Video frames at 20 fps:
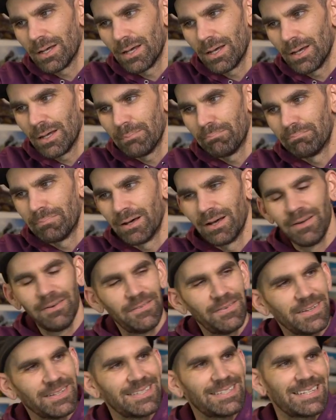above
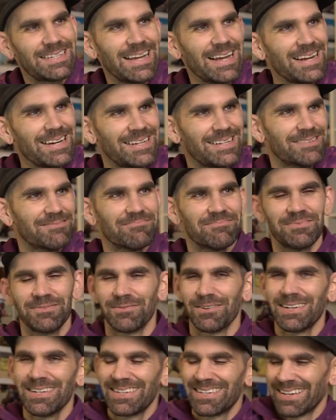a stadium.
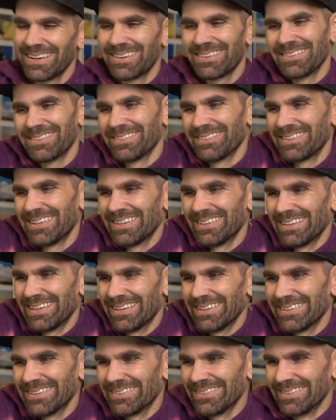What? I don't understand that,
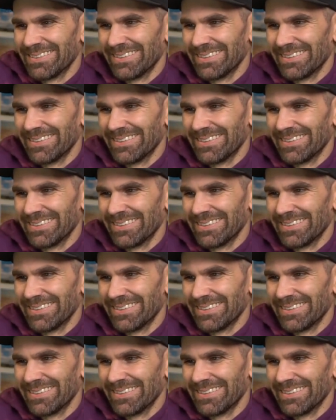though.